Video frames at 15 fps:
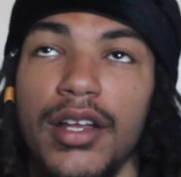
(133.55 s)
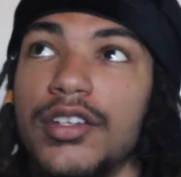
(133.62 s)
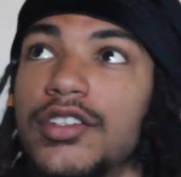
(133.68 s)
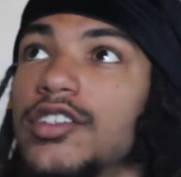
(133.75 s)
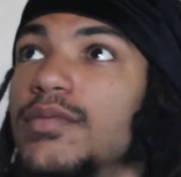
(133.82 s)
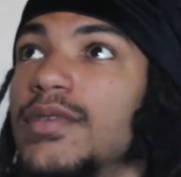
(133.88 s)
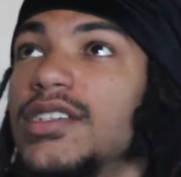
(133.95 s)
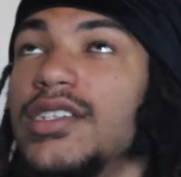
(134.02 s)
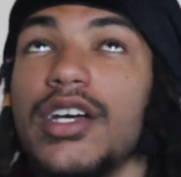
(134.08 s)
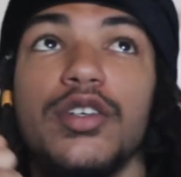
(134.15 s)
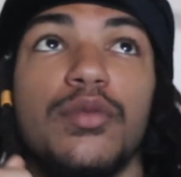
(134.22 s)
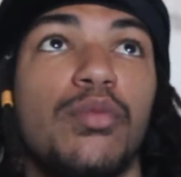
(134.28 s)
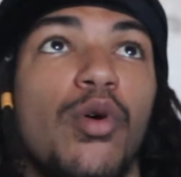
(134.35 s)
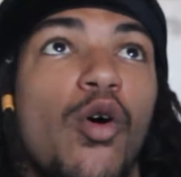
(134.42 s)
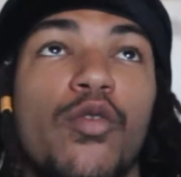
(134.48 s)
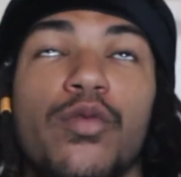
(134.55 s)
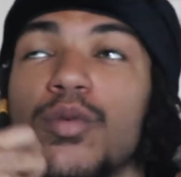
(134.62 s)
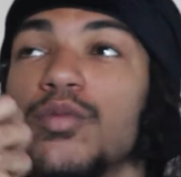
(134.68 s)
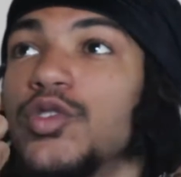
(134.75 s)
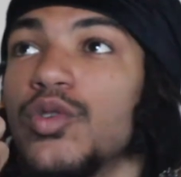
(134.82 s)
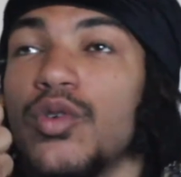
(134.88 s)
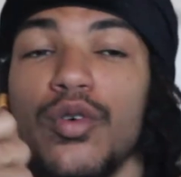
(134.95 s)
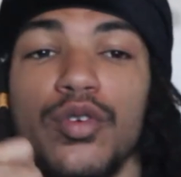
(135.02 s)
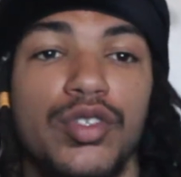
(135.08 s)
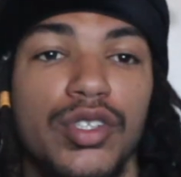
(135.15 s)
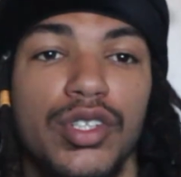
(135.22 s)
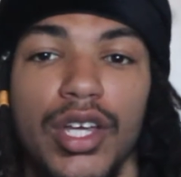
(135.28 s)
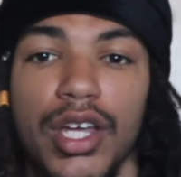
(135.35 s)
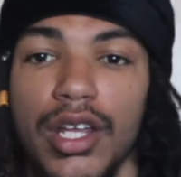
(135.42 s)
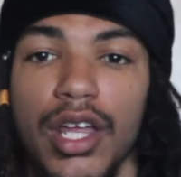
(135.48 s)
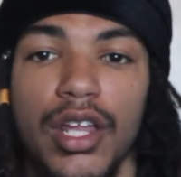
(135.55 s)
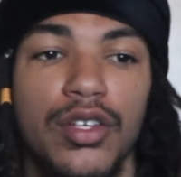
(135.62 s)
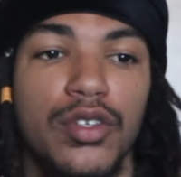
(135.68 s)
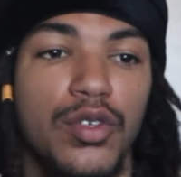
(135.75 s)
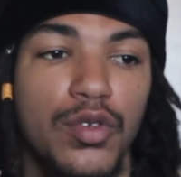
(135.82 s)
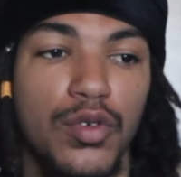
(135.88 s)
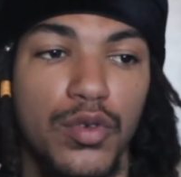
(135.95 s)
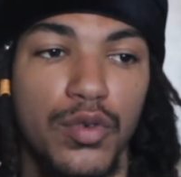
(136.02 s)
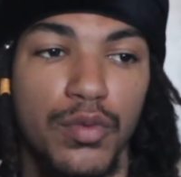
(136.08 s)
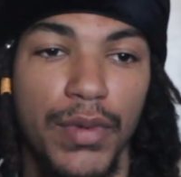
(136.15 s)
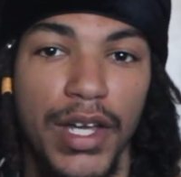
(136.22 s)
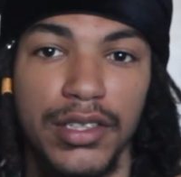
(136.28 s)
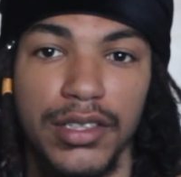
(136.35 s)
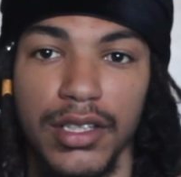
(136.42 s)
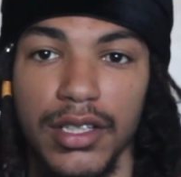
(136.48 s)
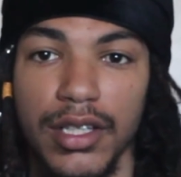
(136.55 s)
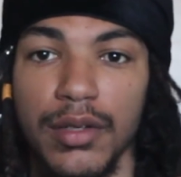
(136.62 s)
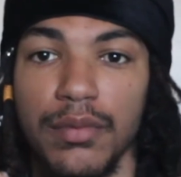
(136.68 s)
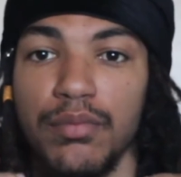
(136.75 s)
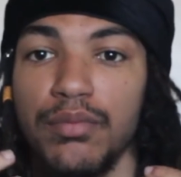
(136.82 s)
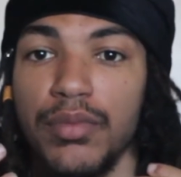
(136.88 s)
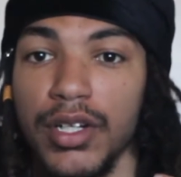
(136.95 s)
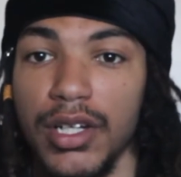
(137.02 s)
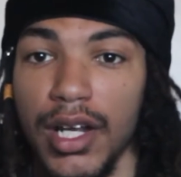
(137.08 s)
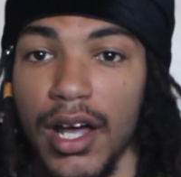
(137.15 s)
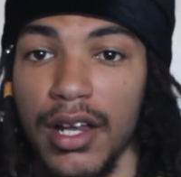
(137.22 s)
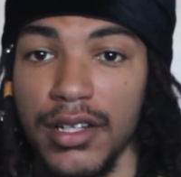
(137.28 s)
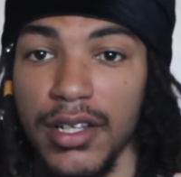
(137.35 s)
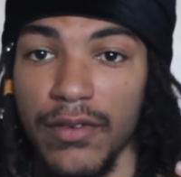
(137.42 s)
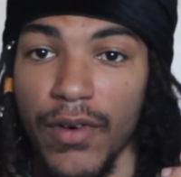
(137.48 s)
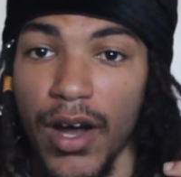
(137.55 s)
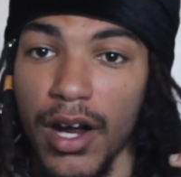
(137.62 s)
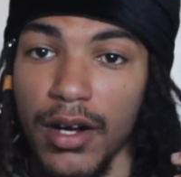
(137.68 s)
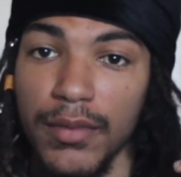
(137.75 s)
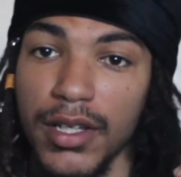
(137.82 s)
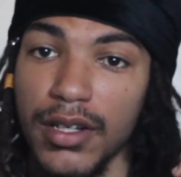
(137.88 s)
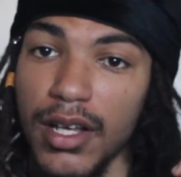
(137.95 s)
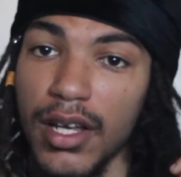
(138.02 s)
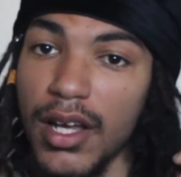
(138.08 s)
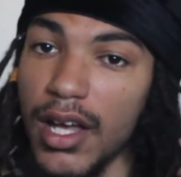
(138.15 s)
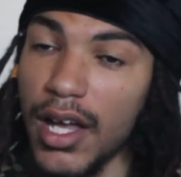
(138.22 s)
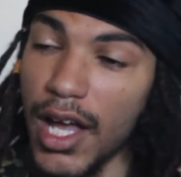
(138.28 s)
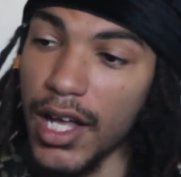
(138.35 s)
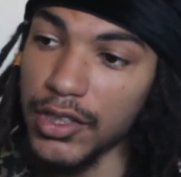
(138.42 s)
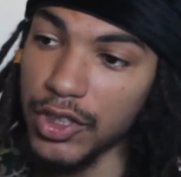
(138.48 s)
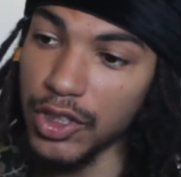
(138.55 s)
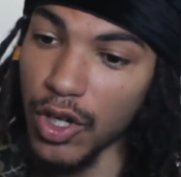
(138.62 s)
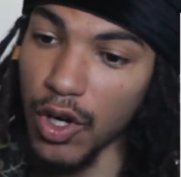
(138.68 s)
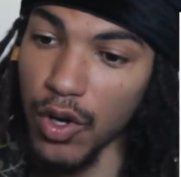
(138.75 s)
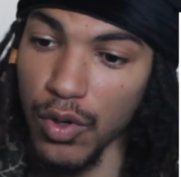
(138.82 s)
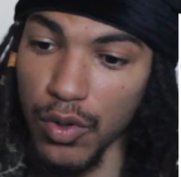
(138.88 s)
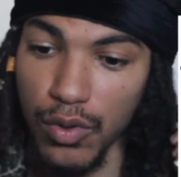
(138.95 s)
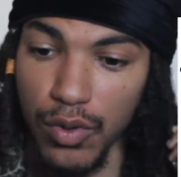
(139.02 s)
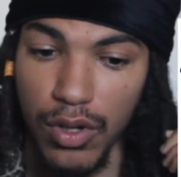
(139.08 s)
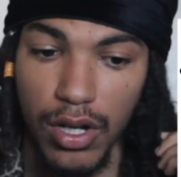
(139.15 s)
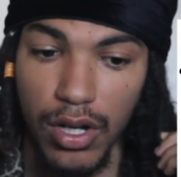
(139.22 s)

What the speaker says: It just means that you pull from source and then you basically put it out in the environment. And so